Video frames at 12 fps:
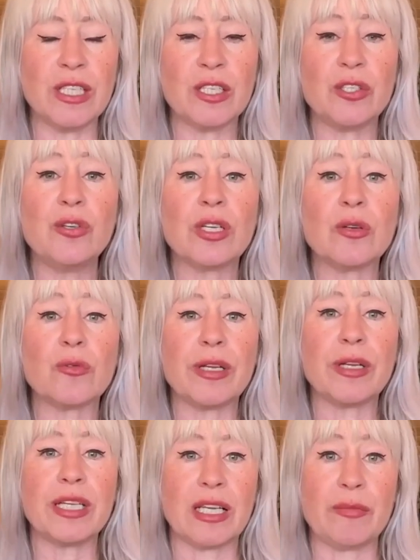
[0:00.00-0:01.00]
You can
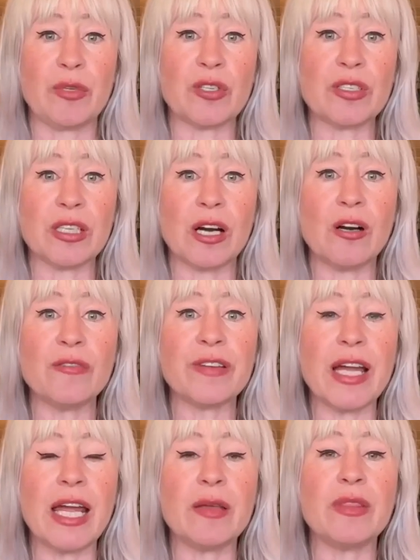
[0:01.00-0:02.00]
reclaim yourself
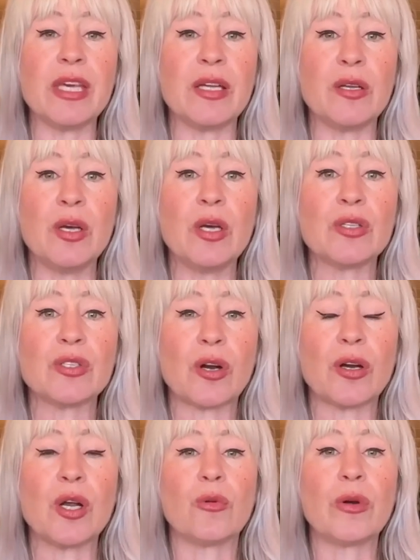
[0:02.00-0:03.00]
and then
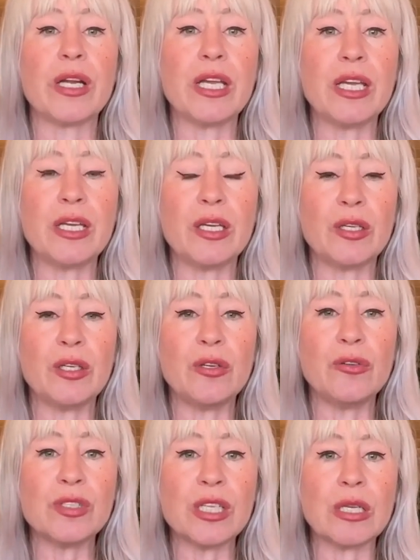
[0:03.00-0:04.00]
start
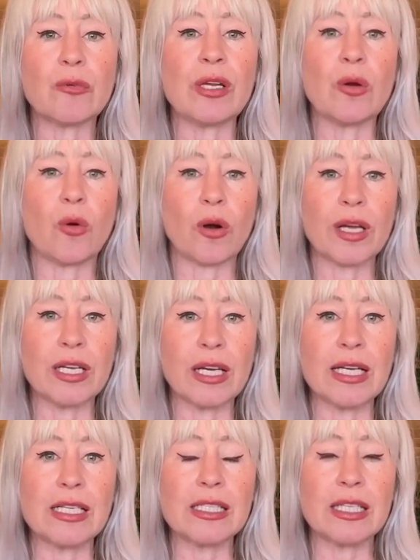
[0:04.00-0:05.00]

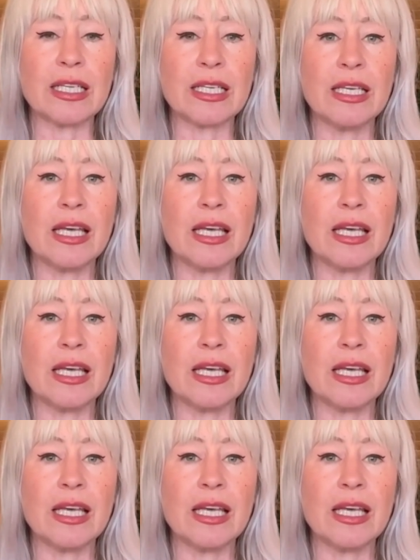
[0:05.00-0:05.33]
reorganizing